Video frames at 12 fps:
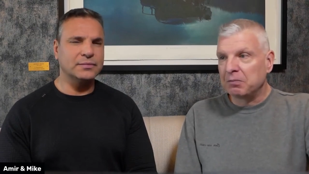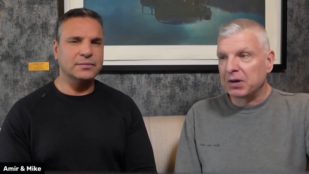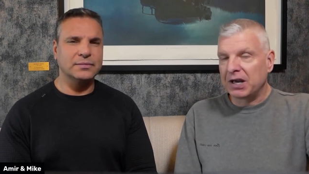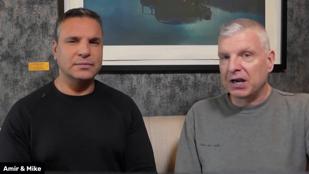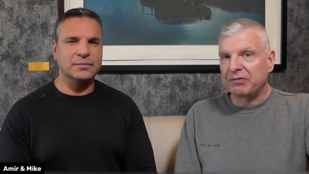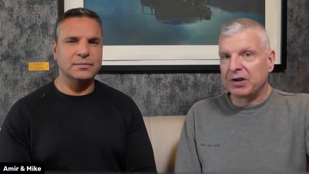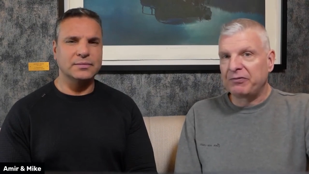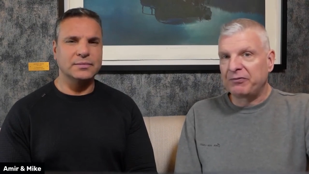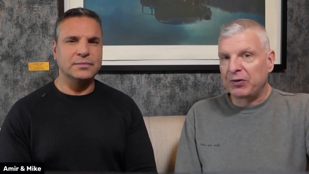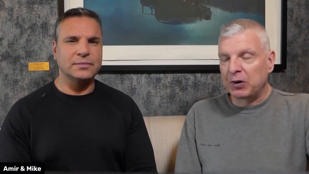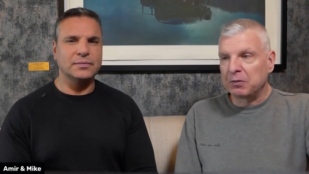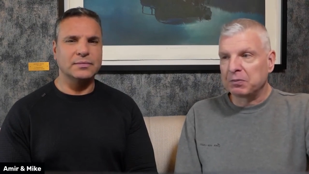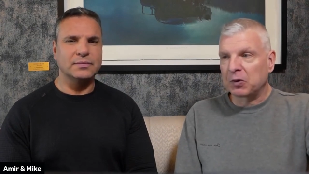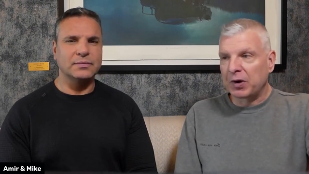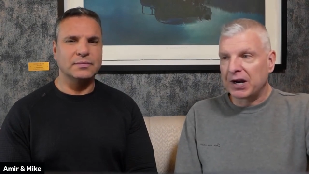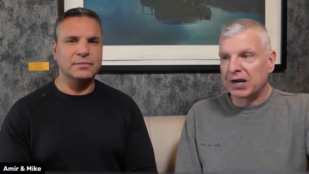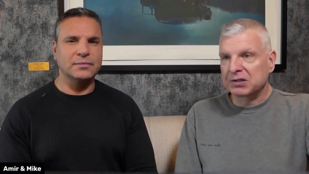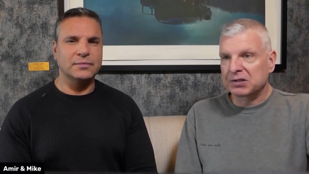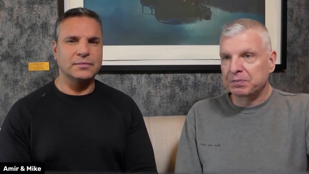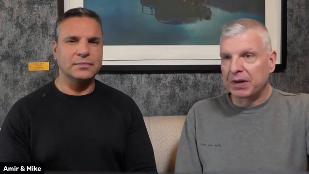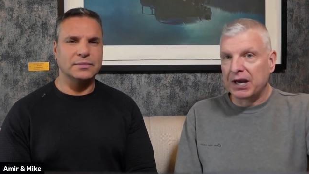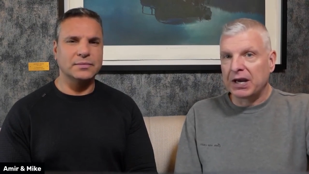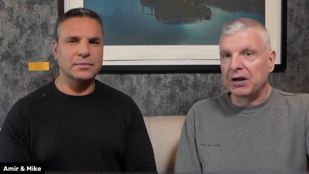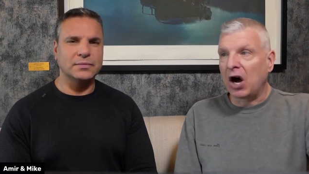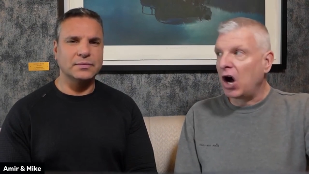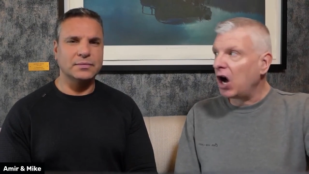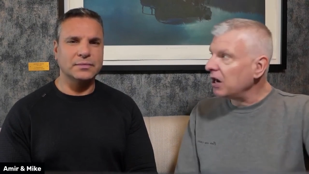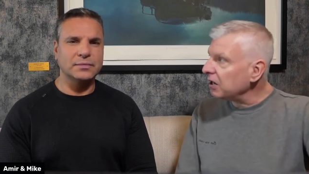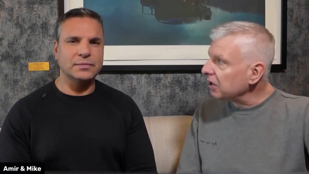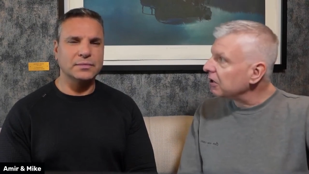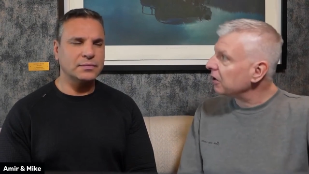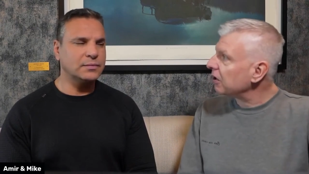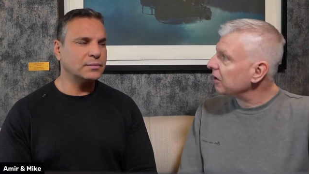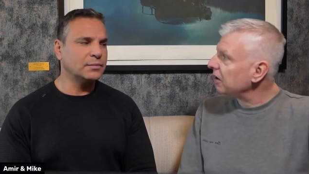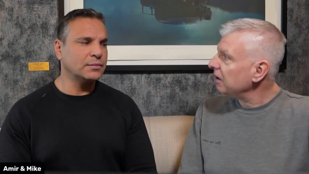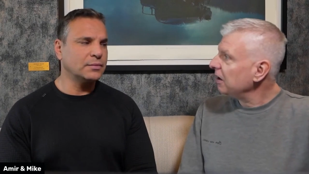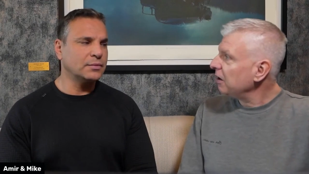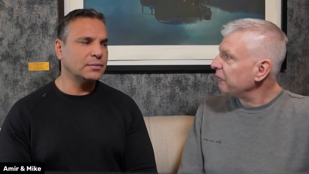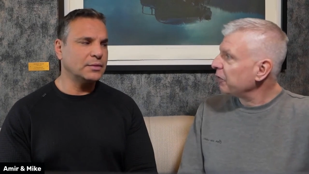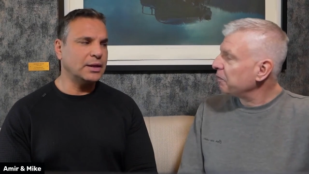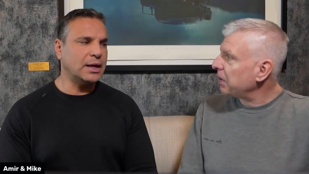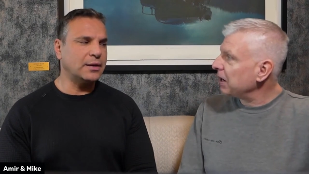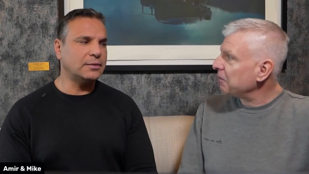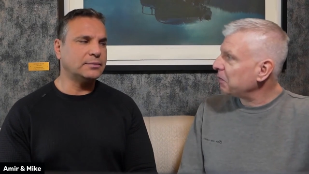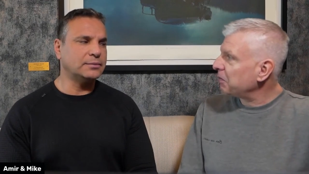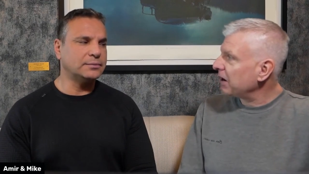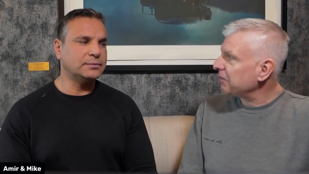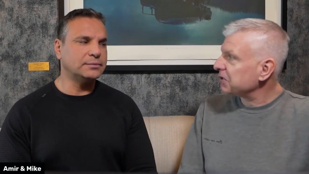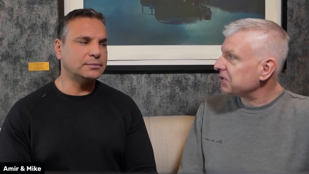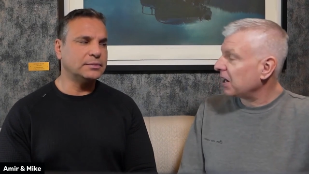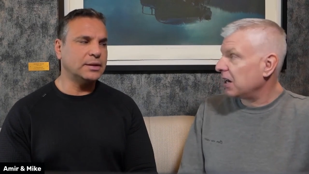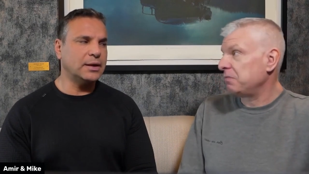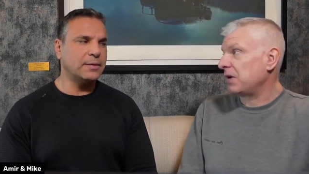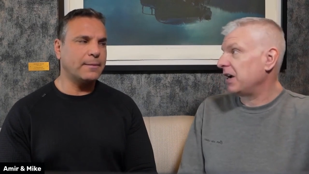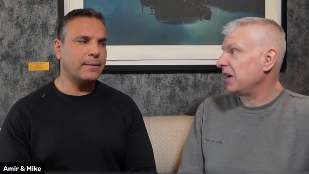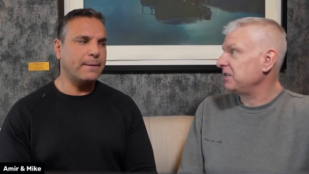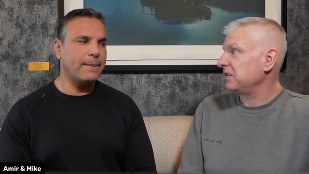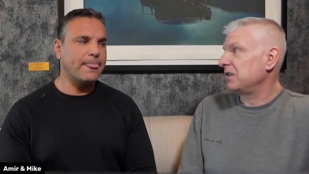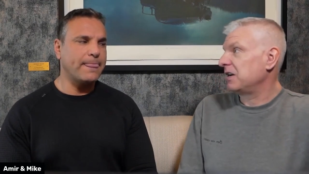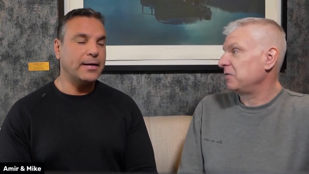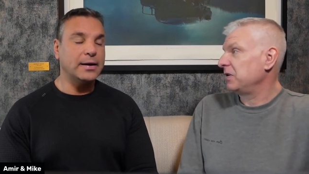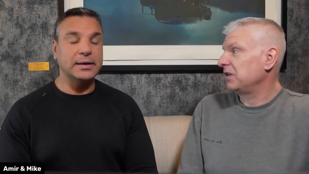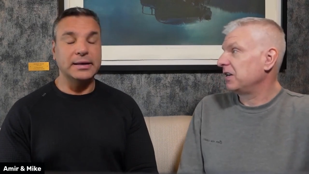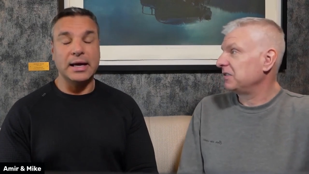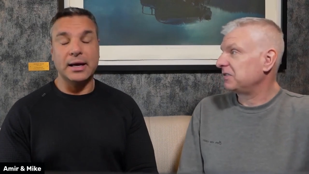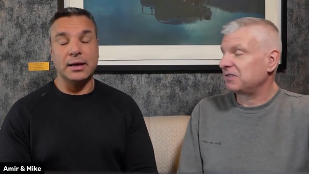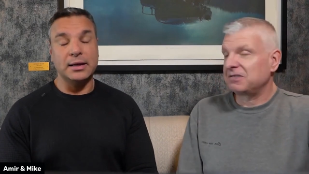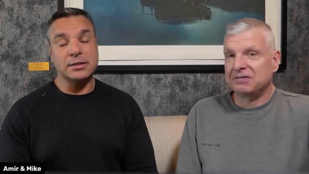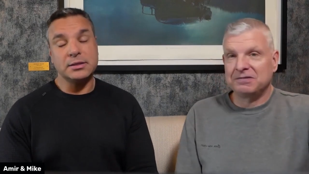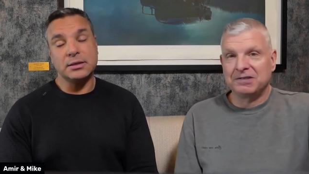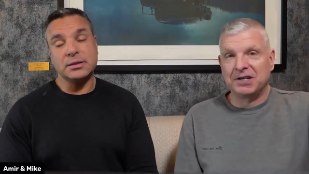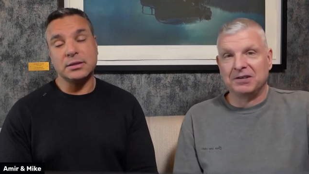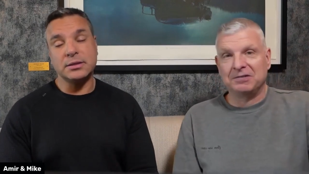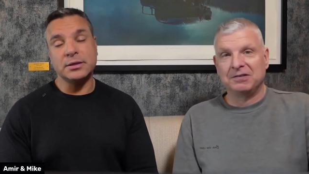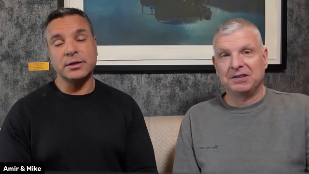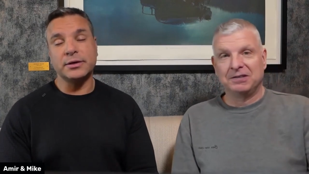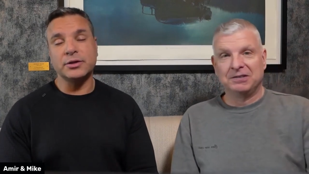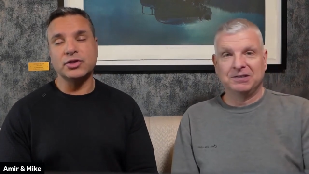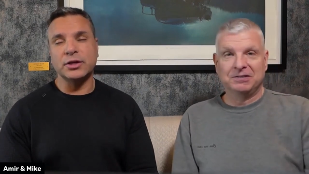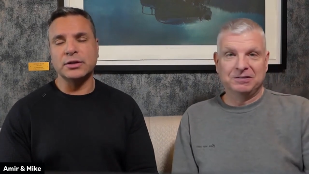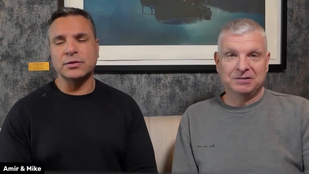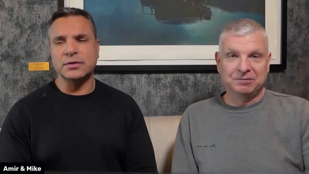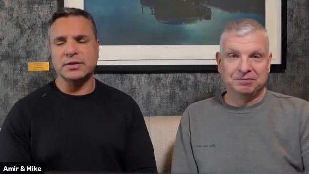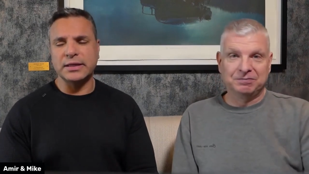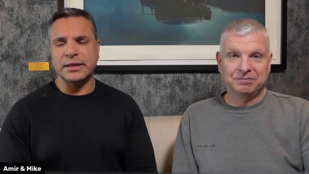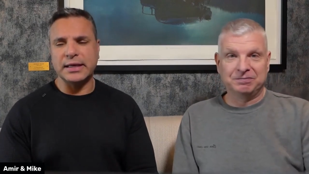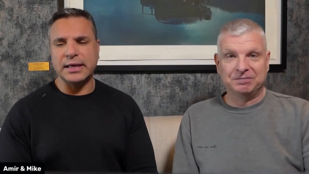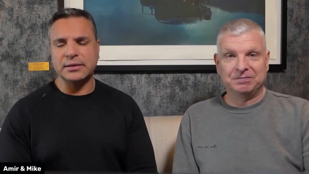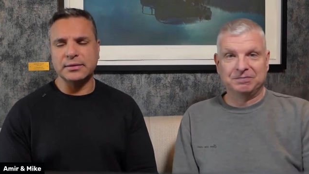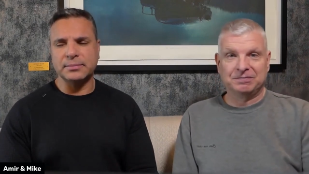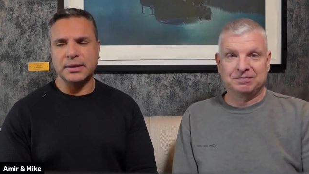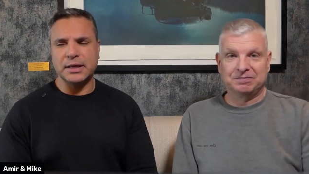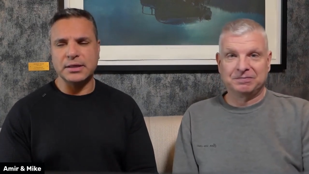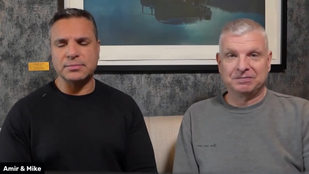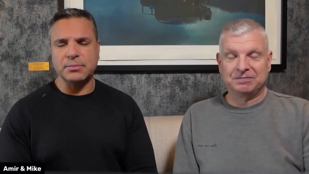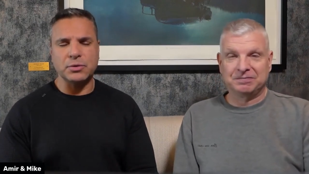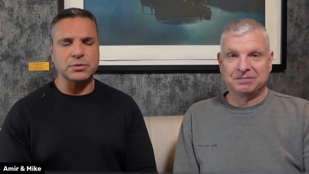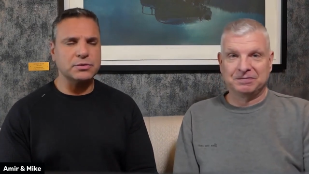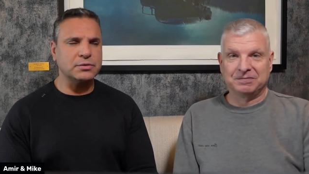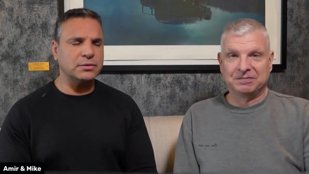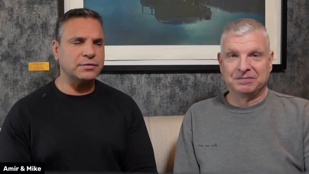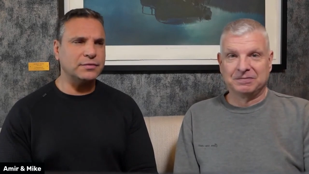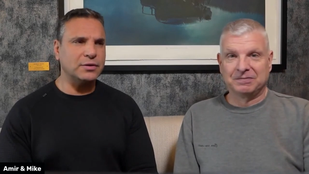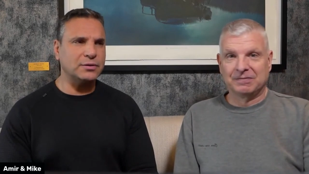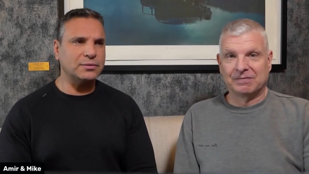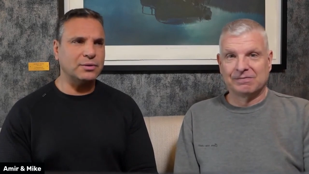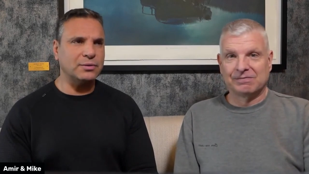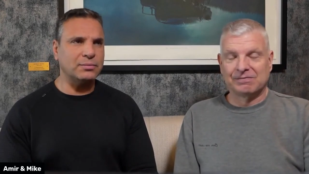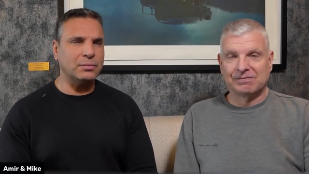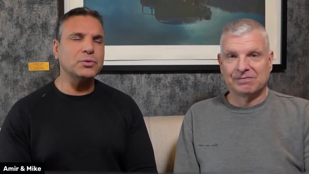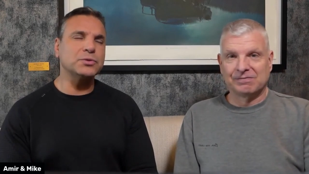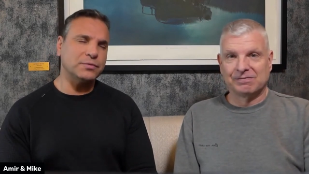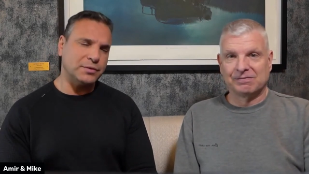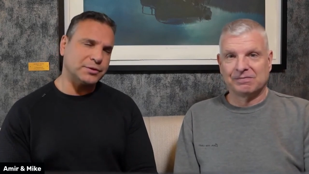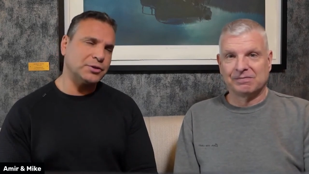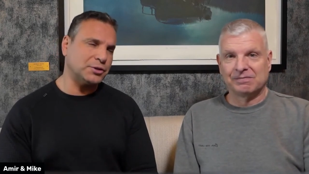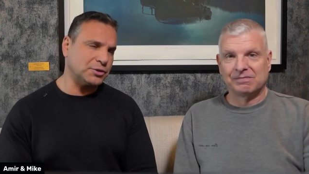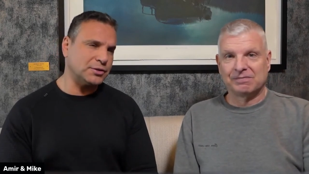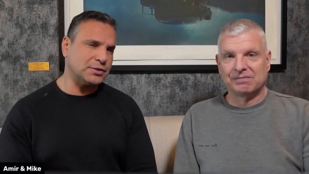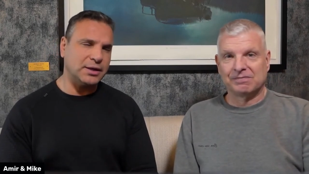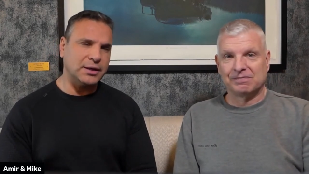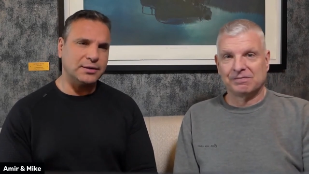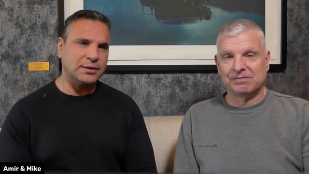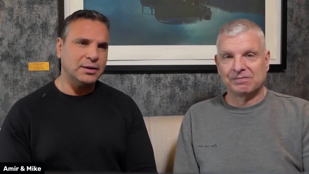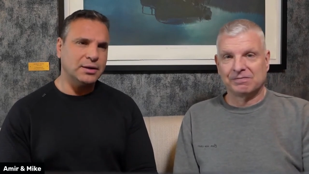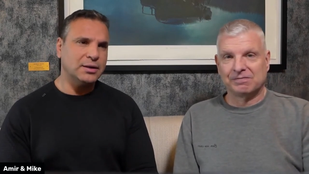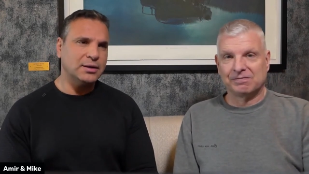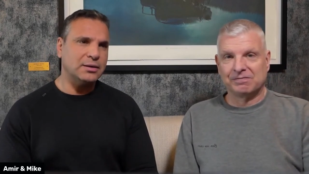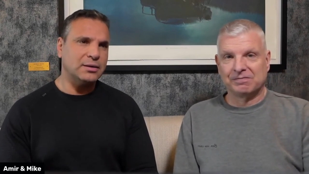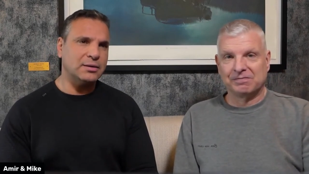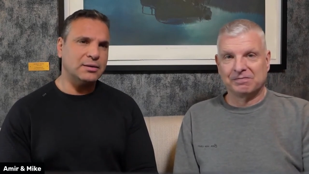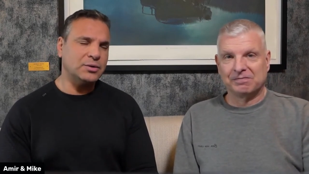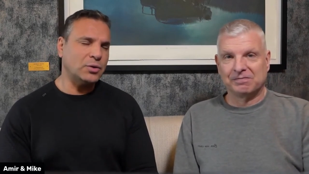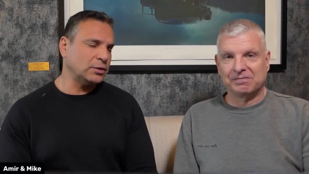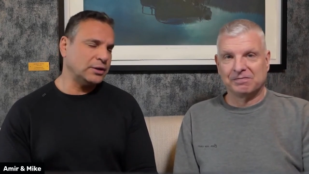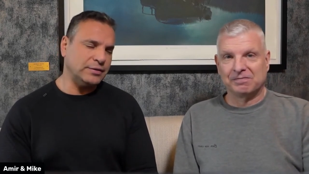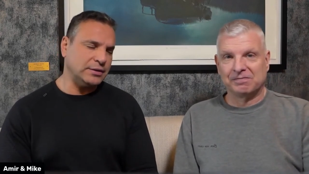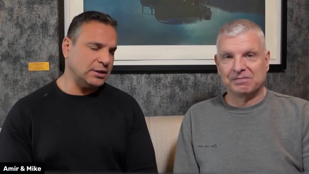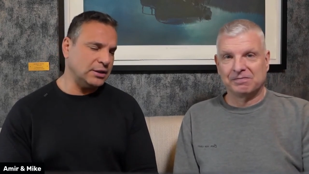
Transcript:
Speaker 1: but have a firm grasp and hunger for yeah. Bible prophecy. I'm I did not realize. Yeah,
Speaker 2: it's it's encouraging to see that because most, if not most of their churches here uh, don't even